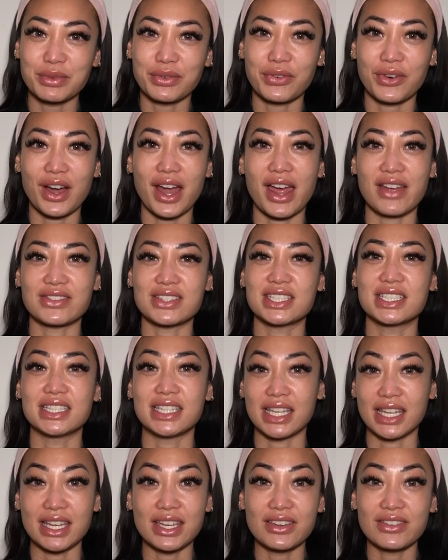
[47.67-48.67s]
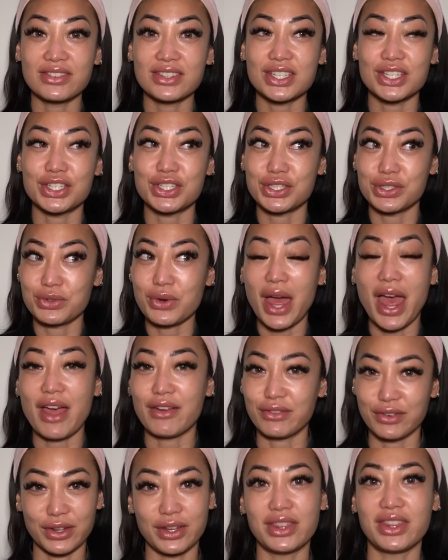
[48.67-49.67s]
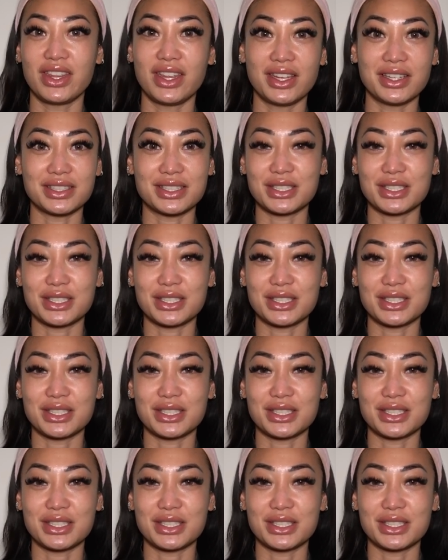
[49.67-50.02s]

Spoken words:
before I have to leave to do everything.